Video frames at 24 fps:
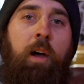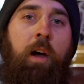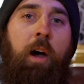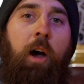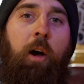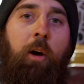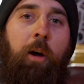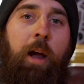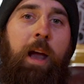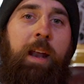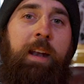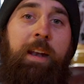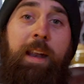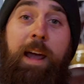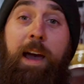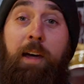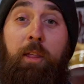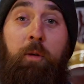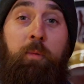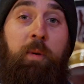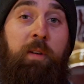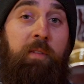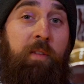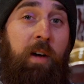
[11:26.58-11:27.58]
All right, now
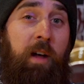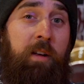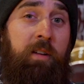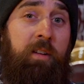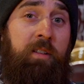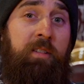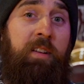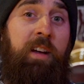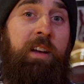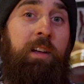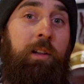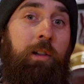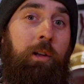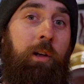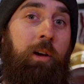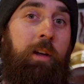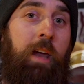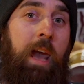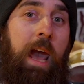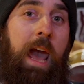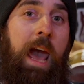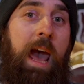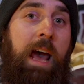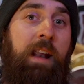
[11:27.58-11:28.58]
that we've gotten to take a look
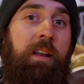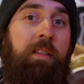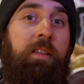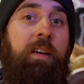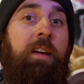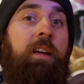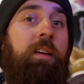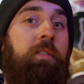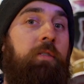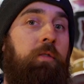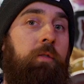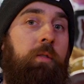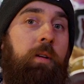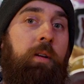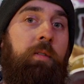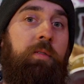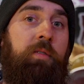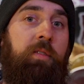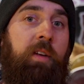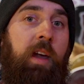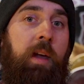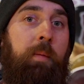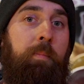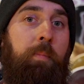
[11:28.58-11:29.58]
at the history of
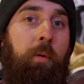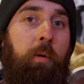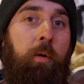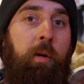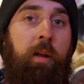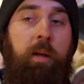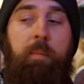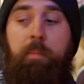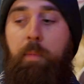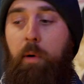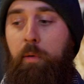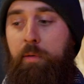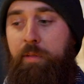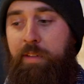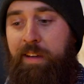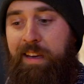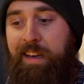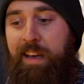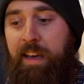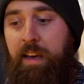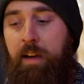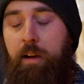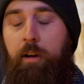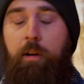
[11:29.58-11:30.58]
skateboarding, both the
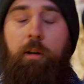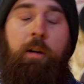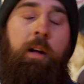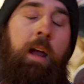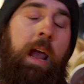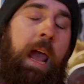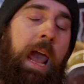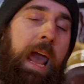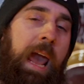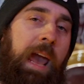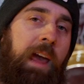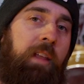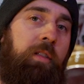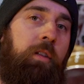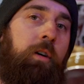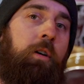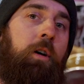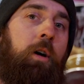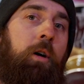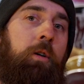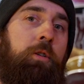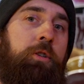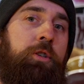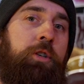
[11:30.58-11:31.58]
gear and the
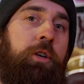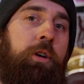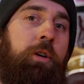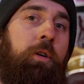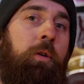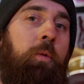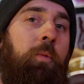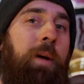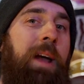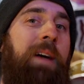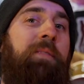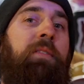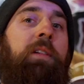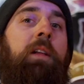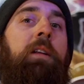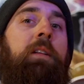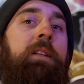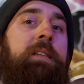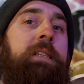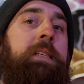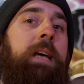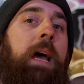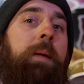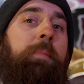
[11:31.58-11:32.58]
culture, we have a little
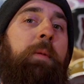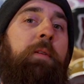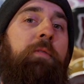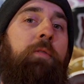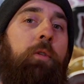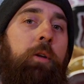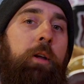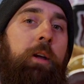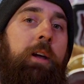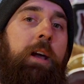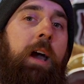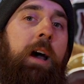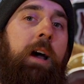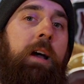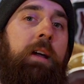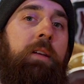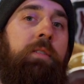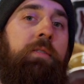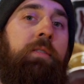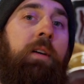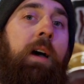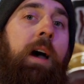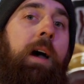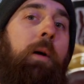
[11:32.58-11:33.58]
assignment for you
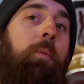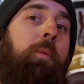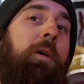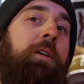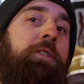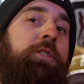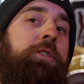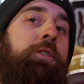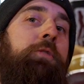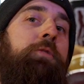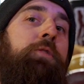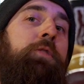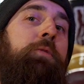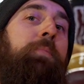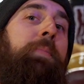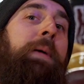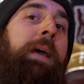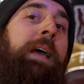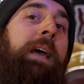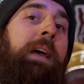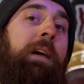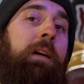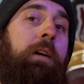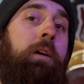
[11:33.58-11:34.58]
guys. I want you to
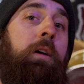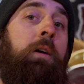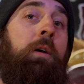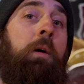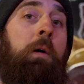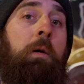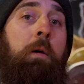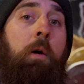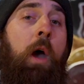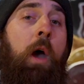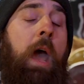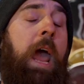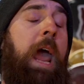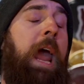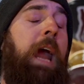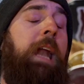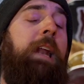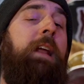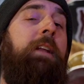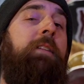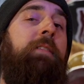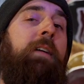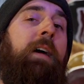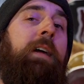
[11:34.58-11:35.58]
pick
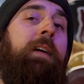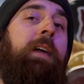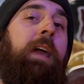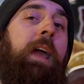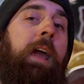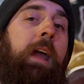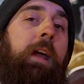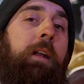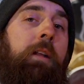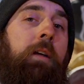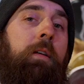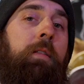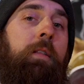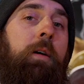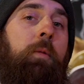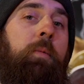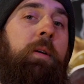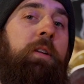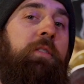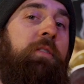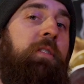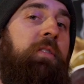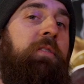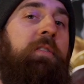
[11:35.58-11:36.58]
any decade that
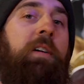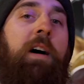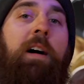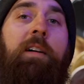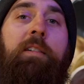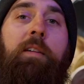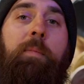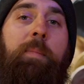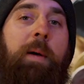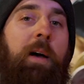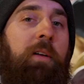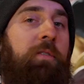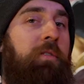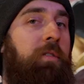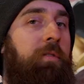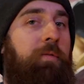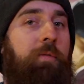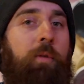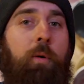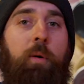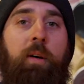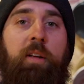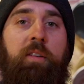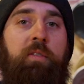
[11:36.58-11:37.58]
we just talked about, so
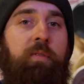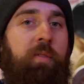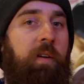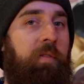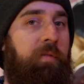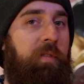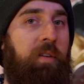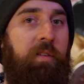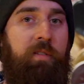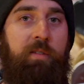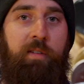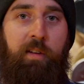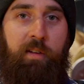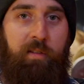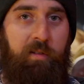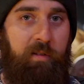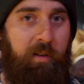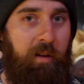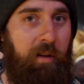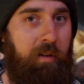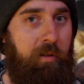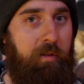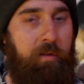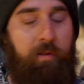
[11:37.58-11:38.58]
40s, 50s,
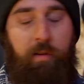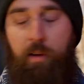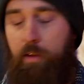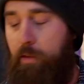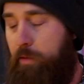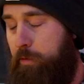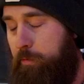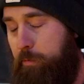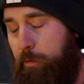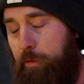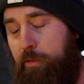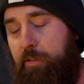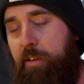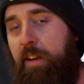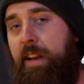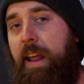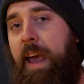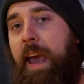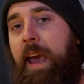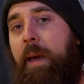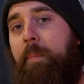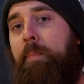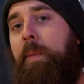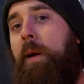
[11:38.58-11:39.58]
60s through
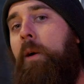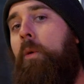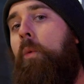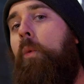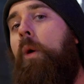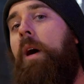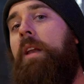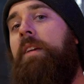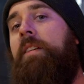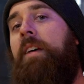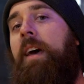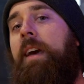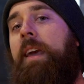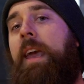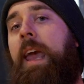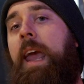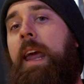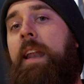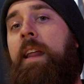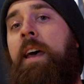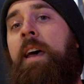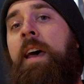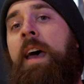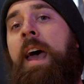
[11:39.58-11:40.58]
today. Pick one
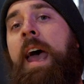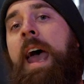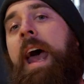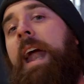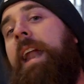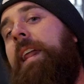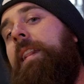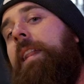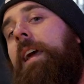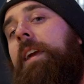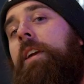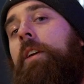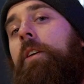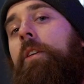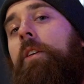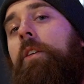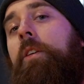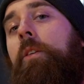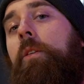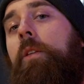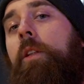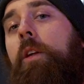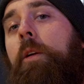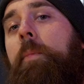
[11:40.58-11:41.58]
decade, and I'd like you to
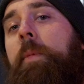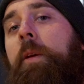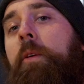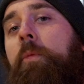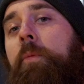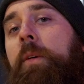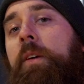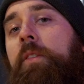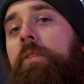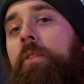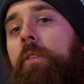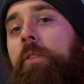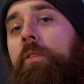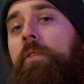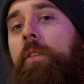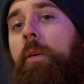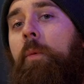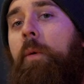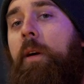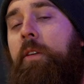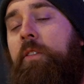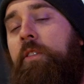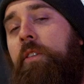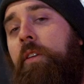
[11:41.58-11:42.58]
do a little bit of research. I
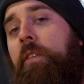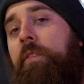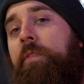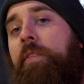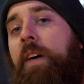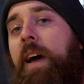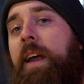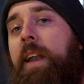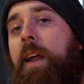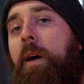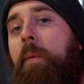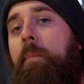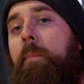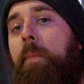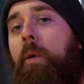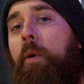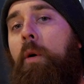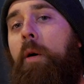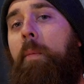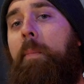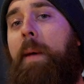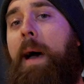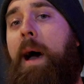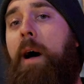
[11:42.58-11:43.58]
want you to find out more
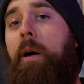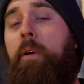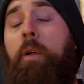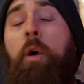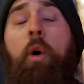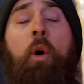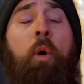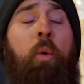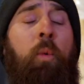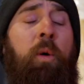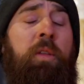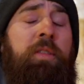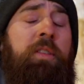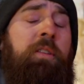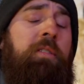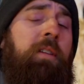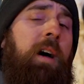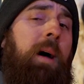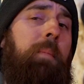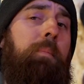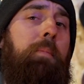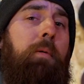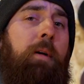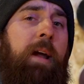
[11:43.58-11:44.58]
about what the
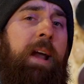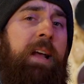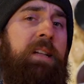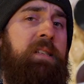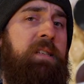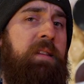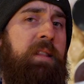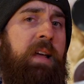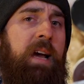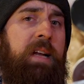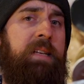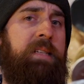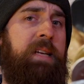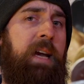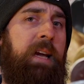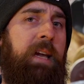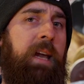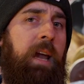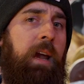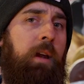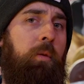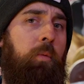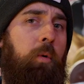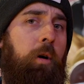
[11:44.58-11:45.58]
top brands of that
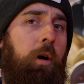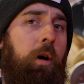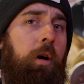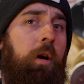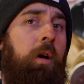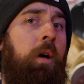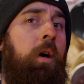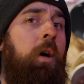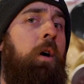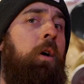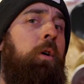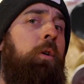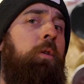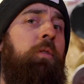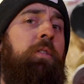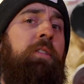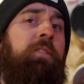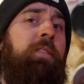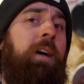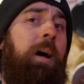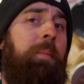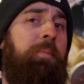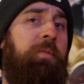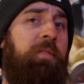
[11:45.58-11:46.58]
decade were, who the
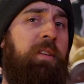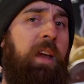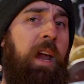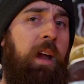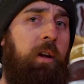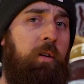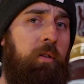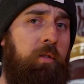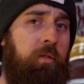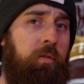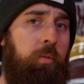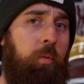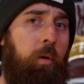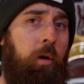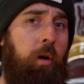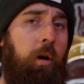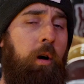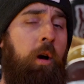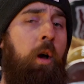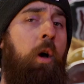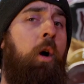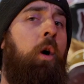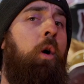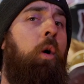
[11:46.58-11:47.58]
top skaters
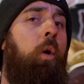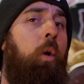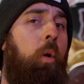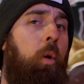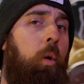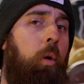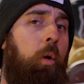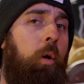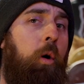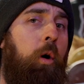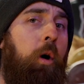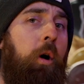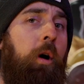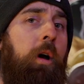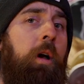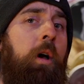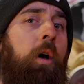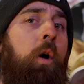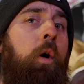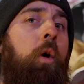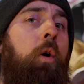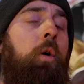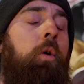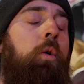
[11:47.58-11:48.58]
were, or
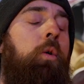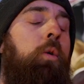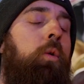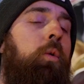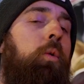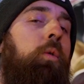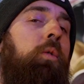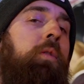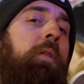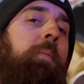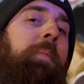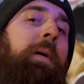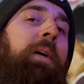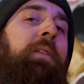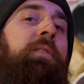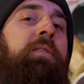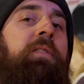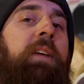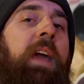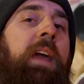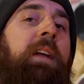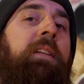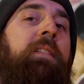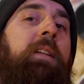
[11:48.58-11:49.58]
who the best
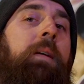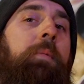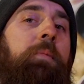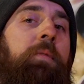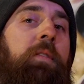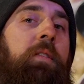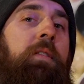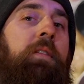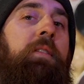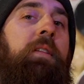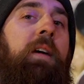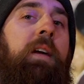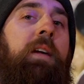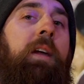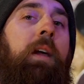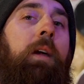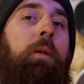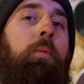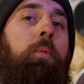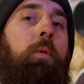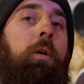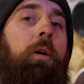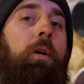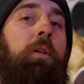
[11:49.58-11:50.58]
skate teams of the decade
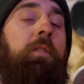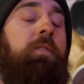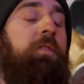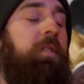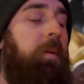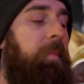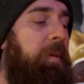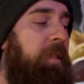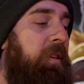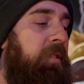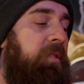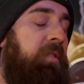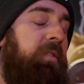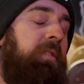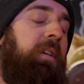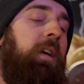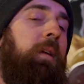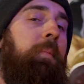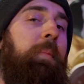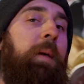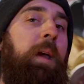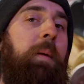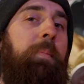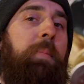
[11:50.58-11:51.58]
were. Some of this is going
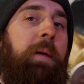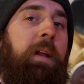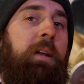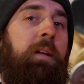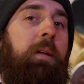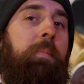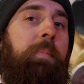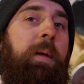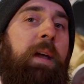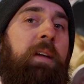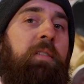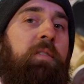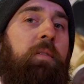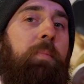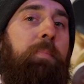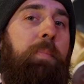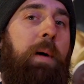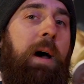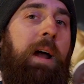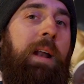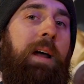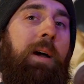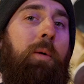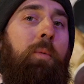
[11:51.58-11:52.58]
to be opinion-based,
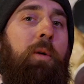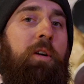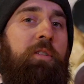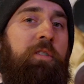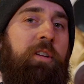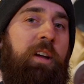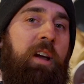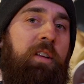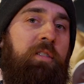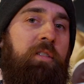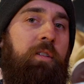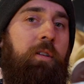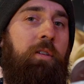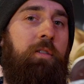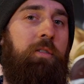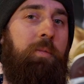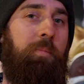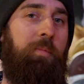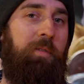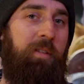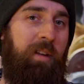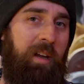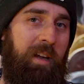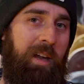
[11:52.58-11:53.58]
but I want you guys to do
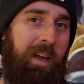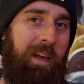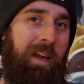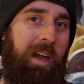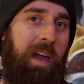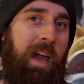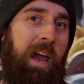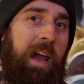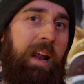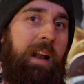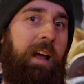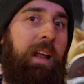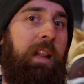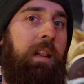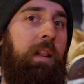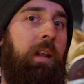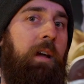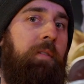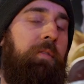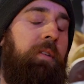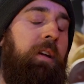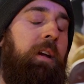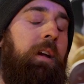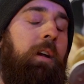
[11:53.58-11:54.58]
some digging, and I'd
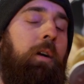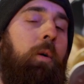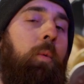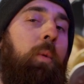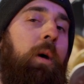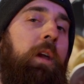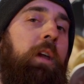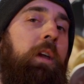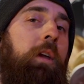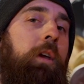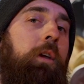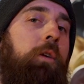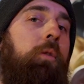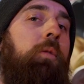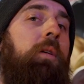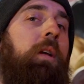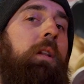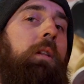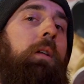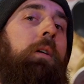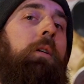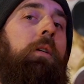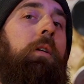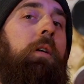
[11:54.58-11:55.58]
love to hear what you
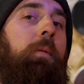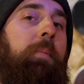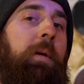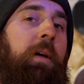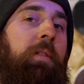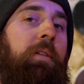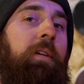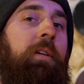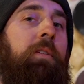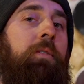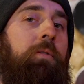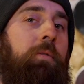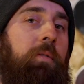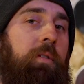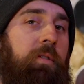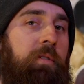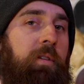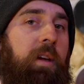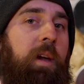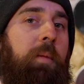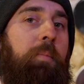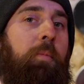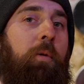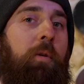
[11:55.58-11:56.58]
can learn about the history of
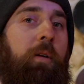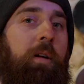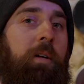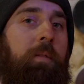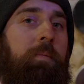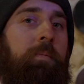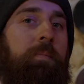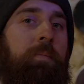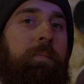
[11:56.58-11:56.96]
skateboarding.